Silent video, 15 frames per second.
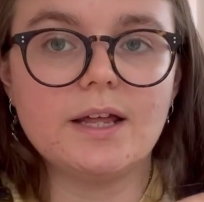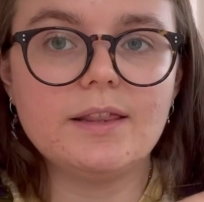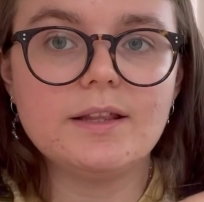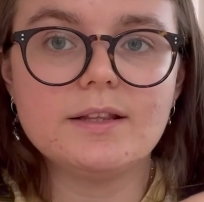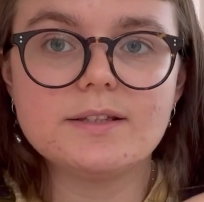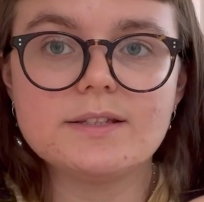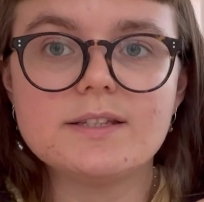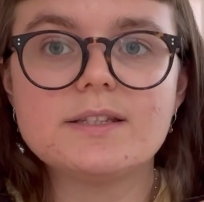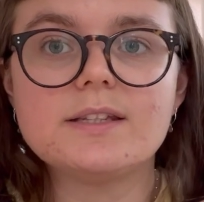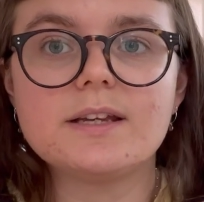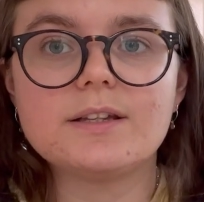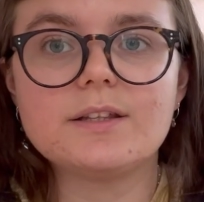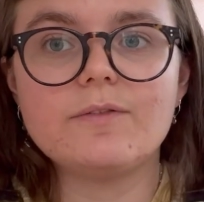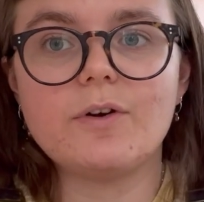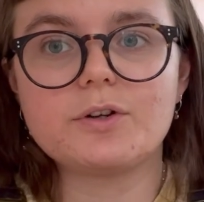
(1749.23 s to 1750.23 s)
I think that's the
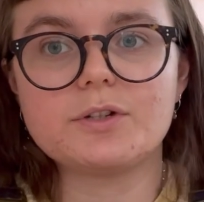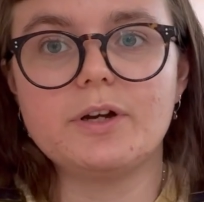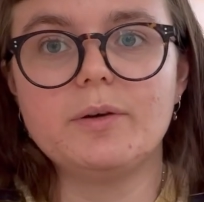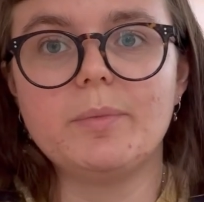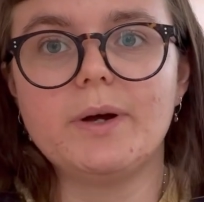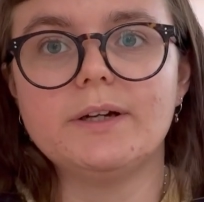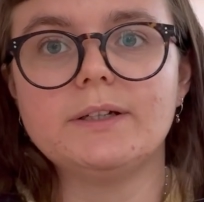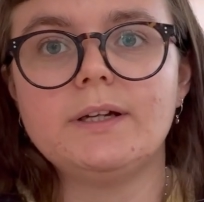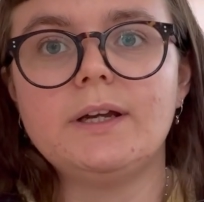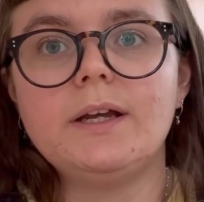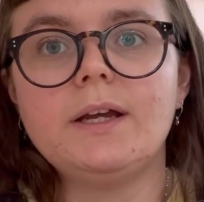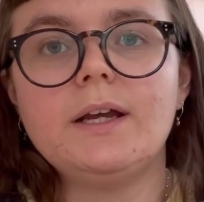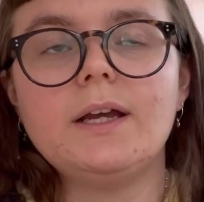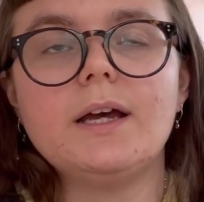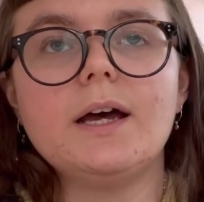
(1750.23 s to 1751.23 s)
6th of October.
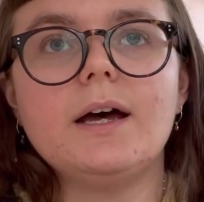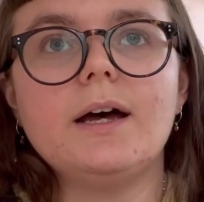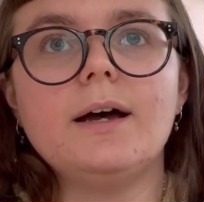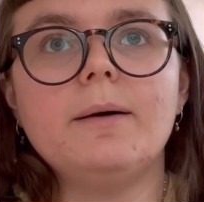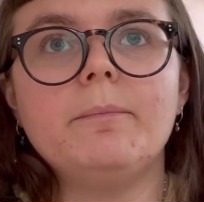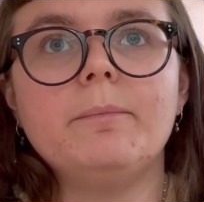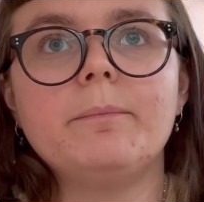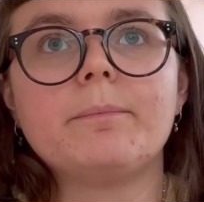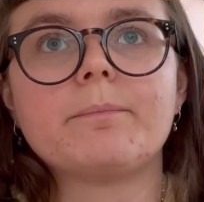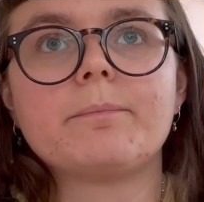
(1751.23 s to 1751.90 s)
Yeah,